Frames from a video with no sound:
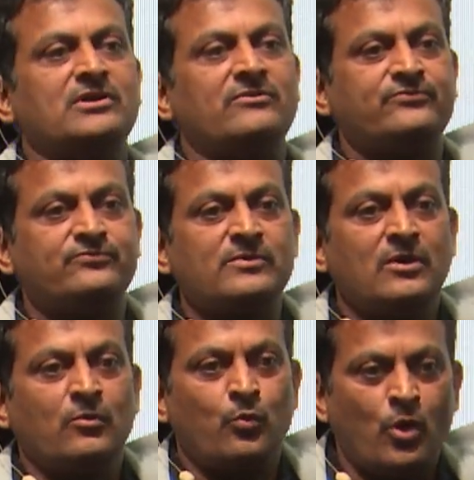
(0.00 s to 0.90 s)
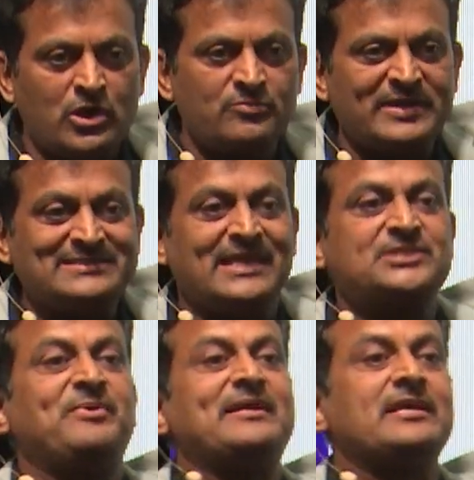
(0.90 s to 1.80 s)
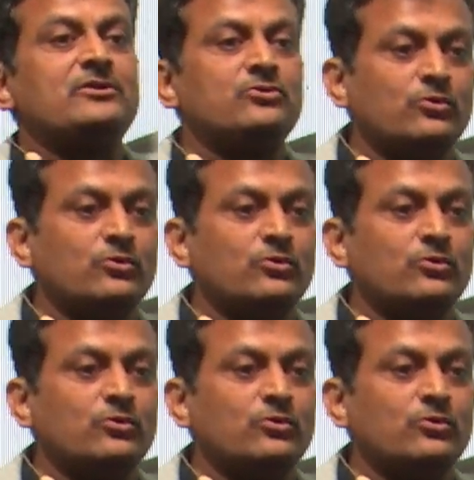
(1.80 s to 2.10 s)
of volume is expected to